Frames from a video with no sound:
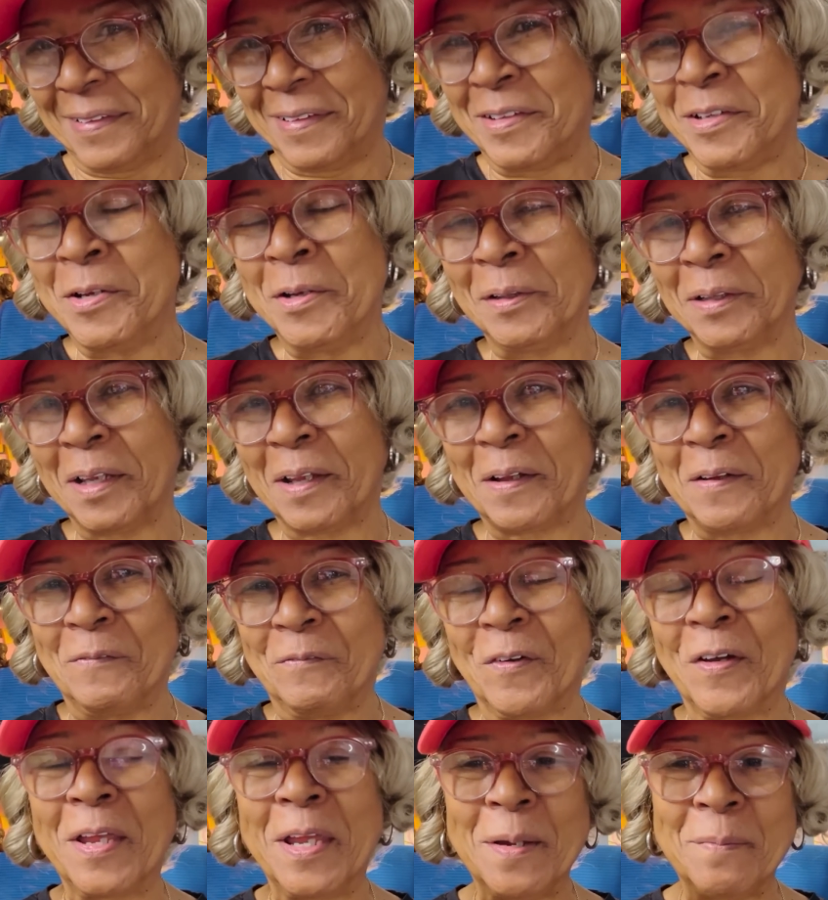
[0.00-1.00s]
you're looking
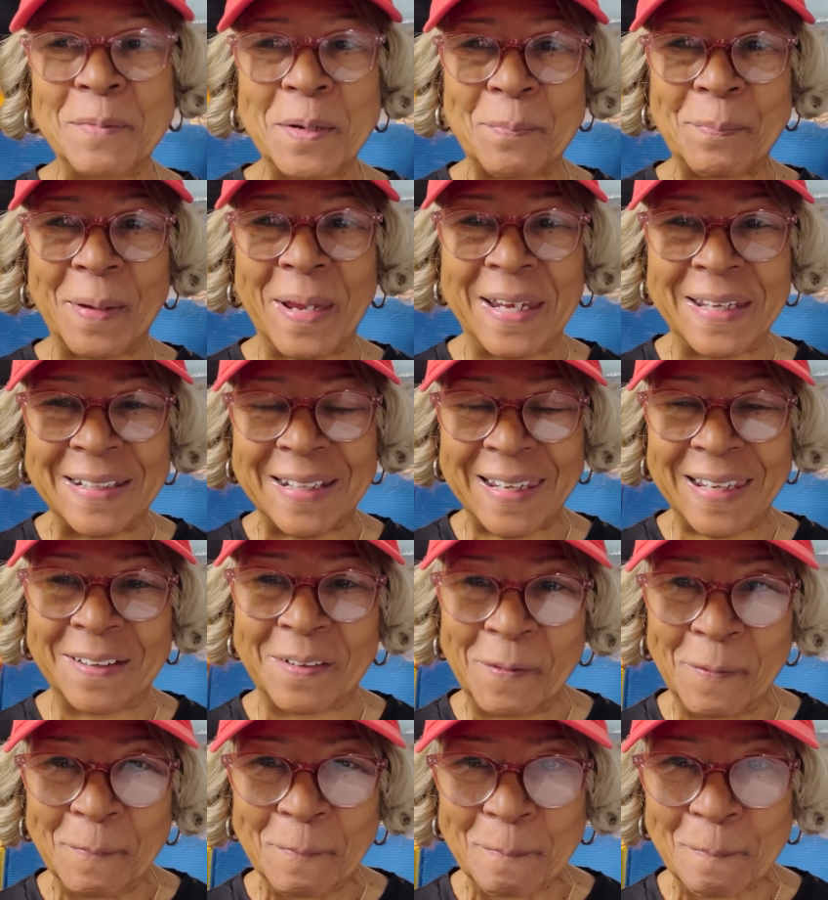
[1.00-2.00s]
for him to pay
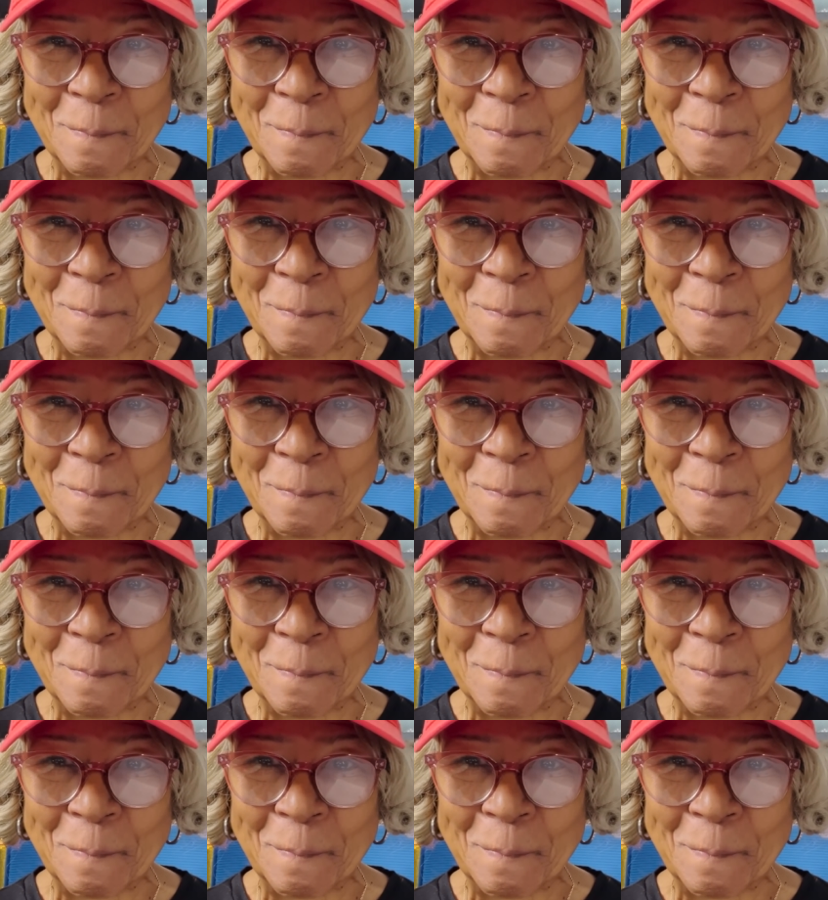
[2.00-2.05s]
now,